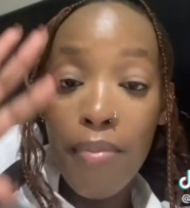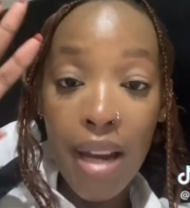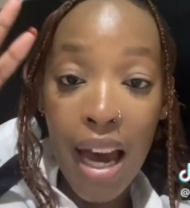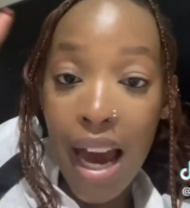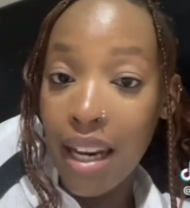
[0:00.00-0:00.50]

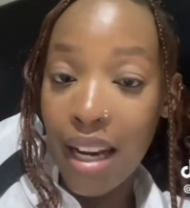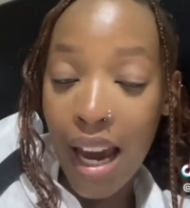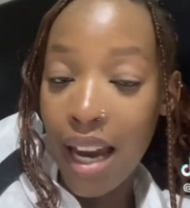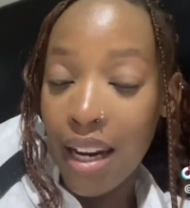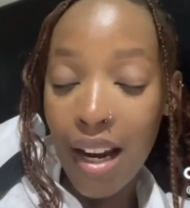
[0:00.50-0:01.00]

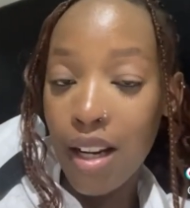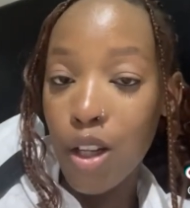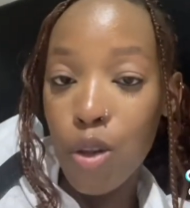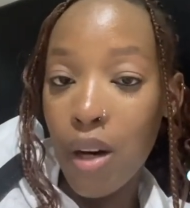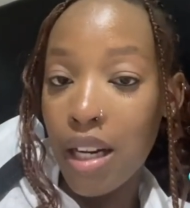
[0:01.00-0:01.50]

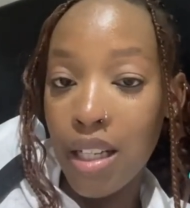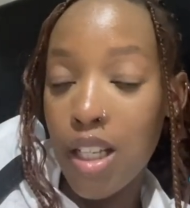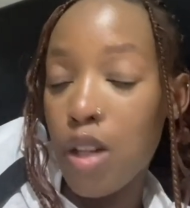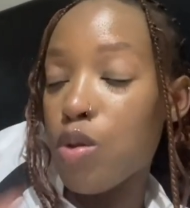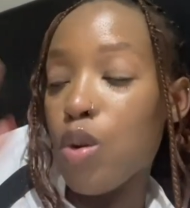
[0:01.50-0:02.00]

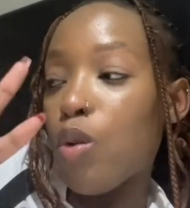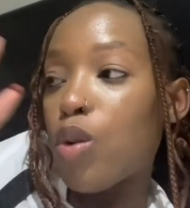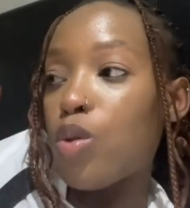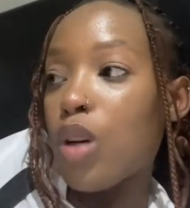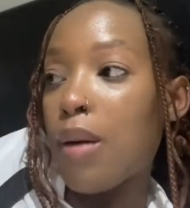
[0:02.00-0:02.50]
210
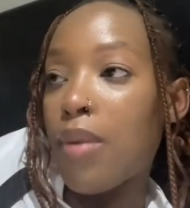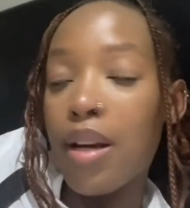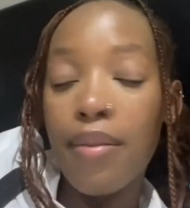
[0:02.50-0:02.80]
zogotuka.